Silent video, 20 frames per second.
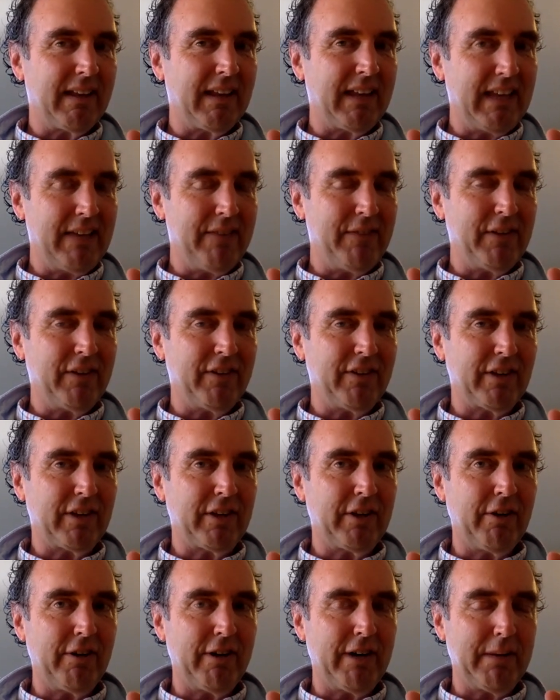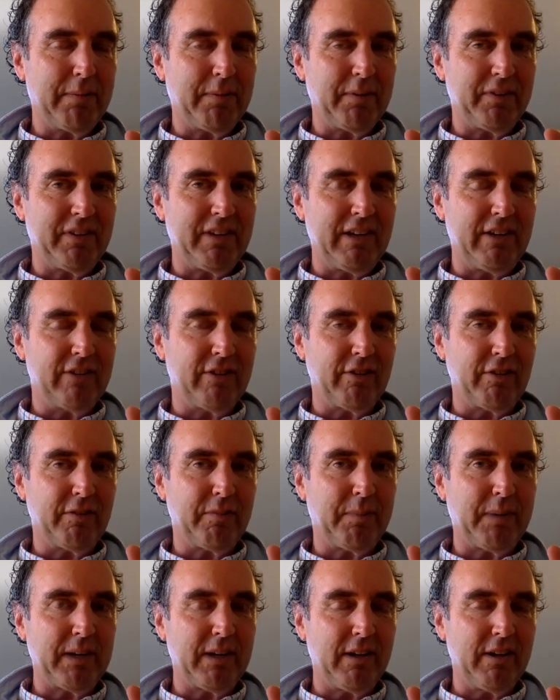even security procedures,
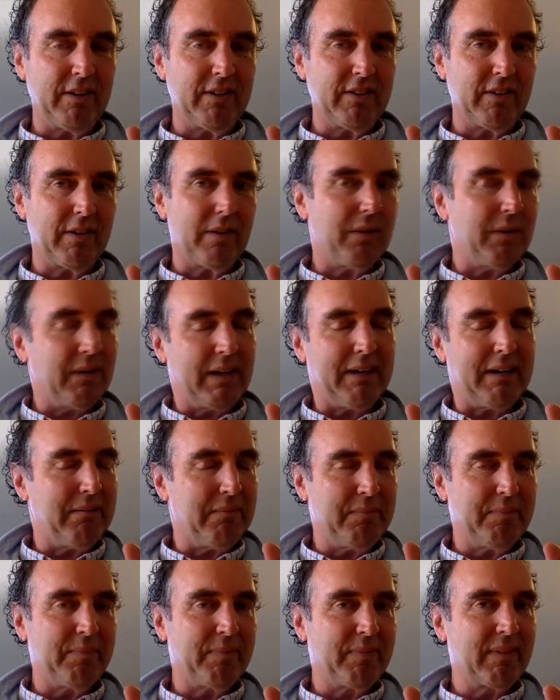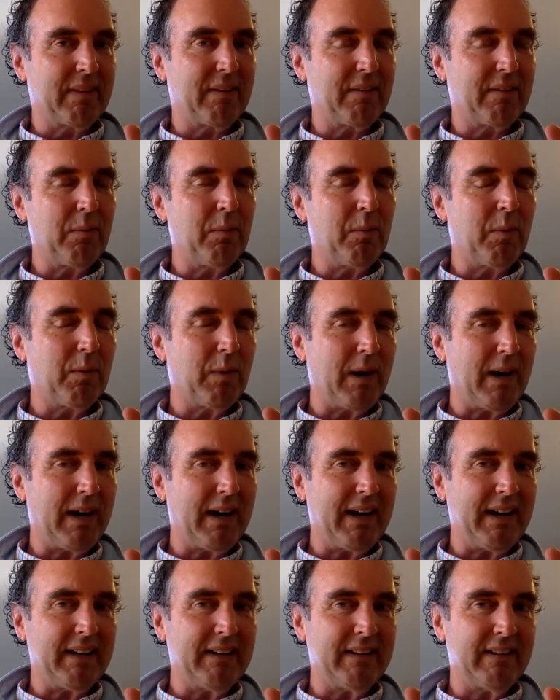but also um,
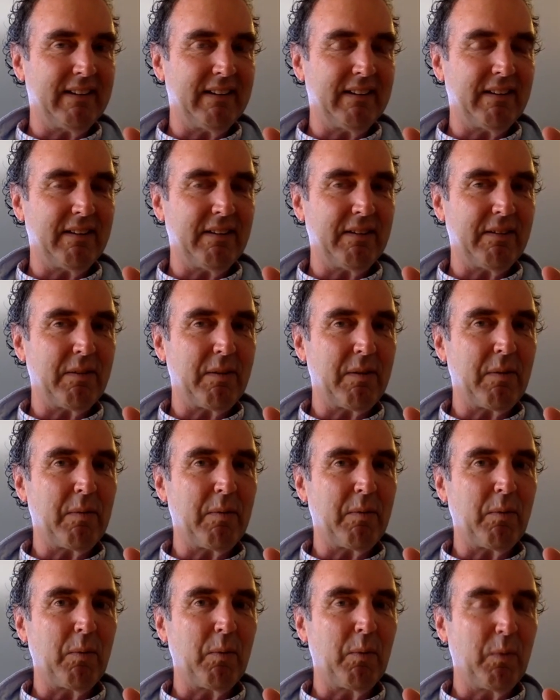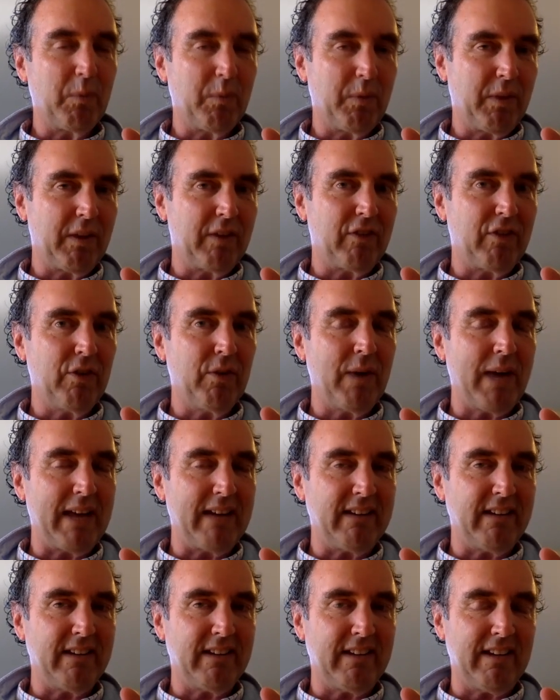uh, the two
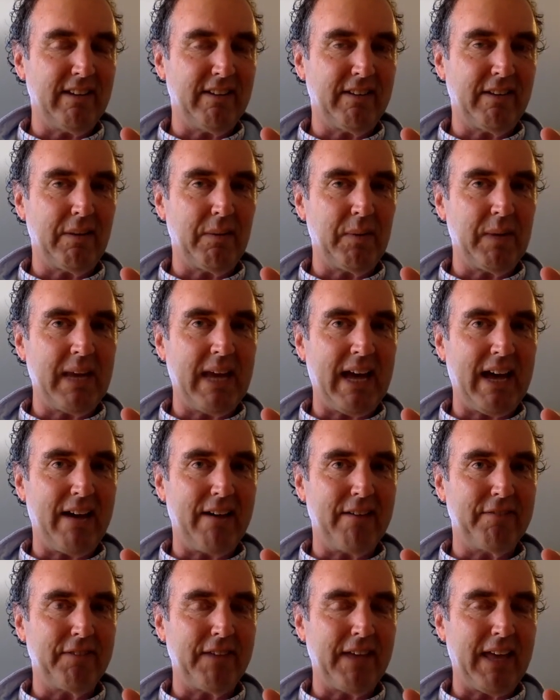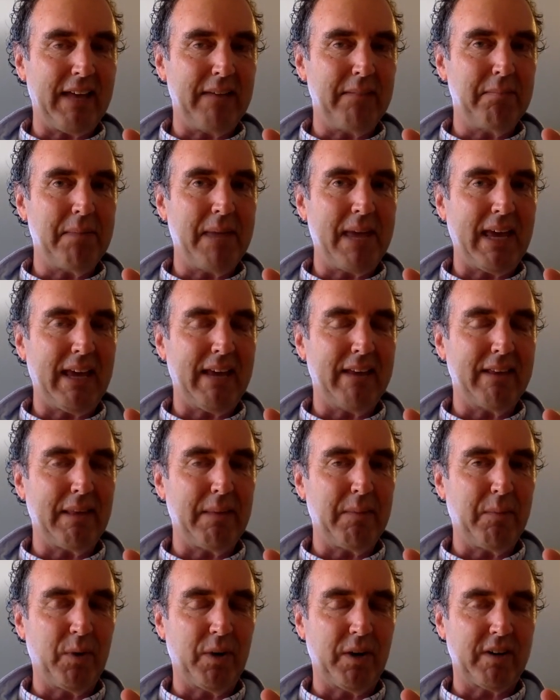entities that we have and making
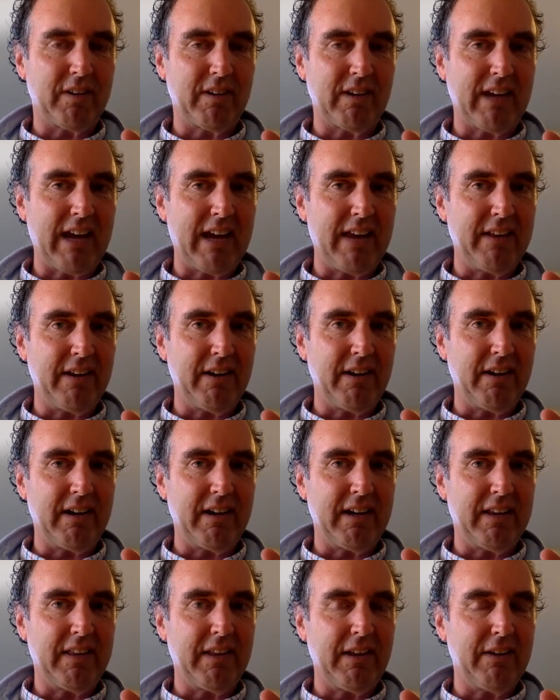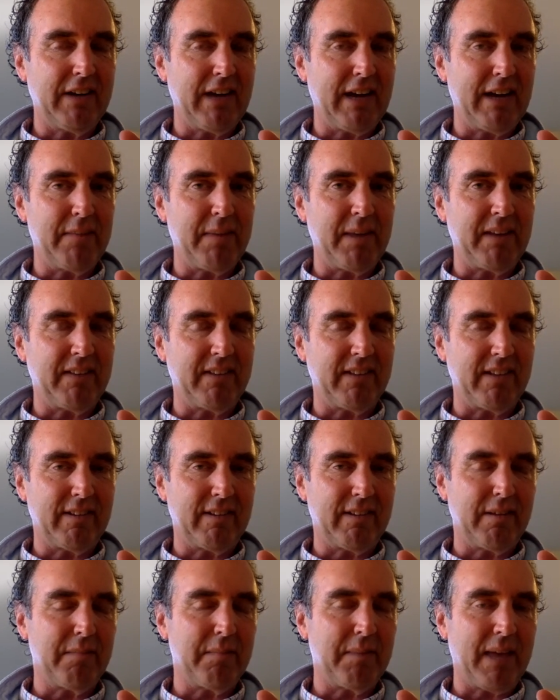them work together in their database
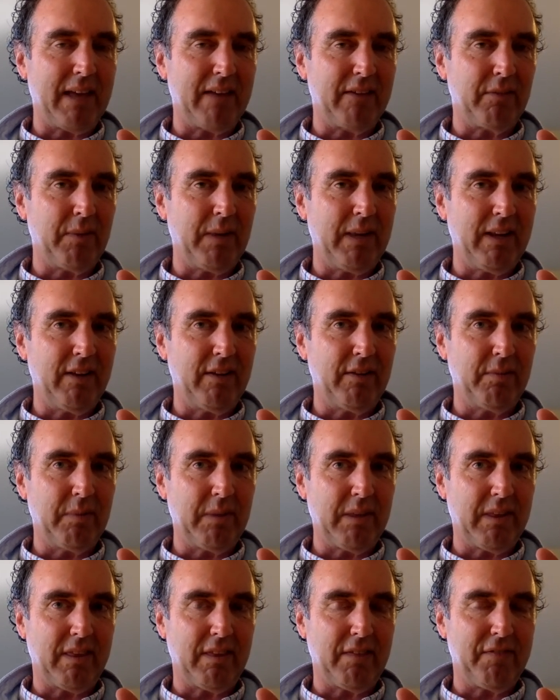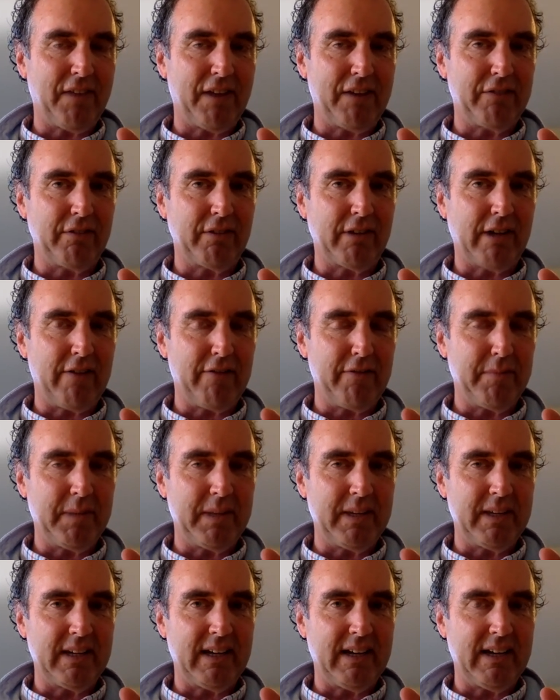system as well as with the federal
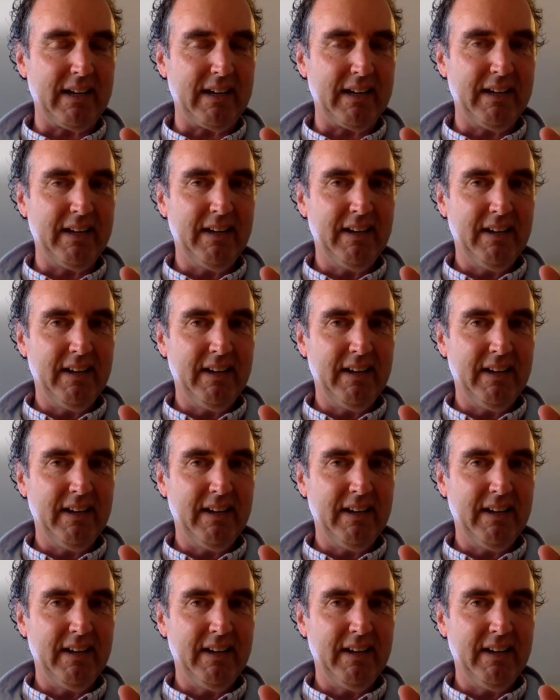government uh,